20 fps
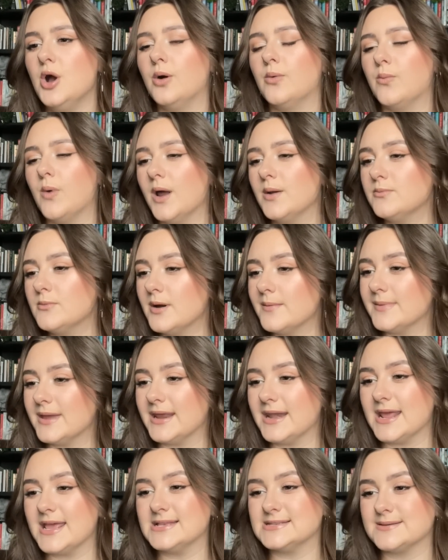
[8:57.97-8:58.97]
One
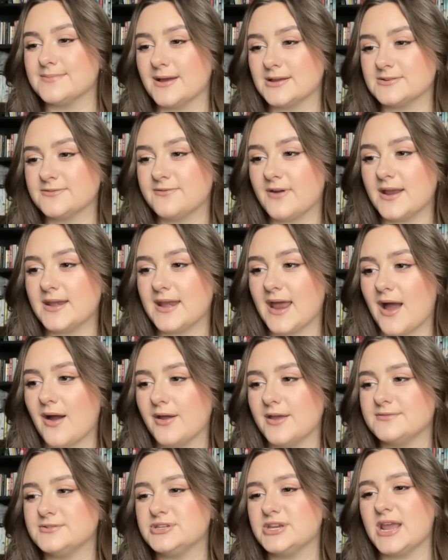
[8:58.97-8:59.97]
woman is about to find
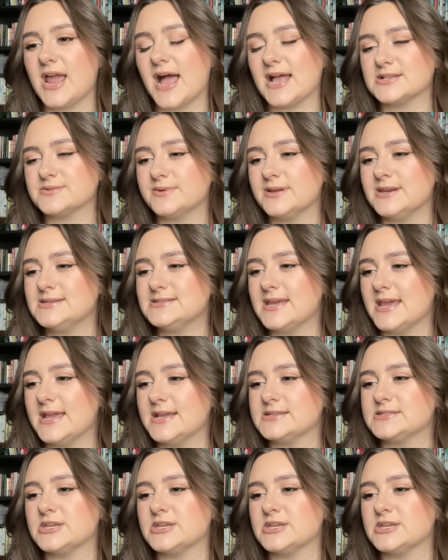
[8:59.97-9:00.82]
out if she has what it takes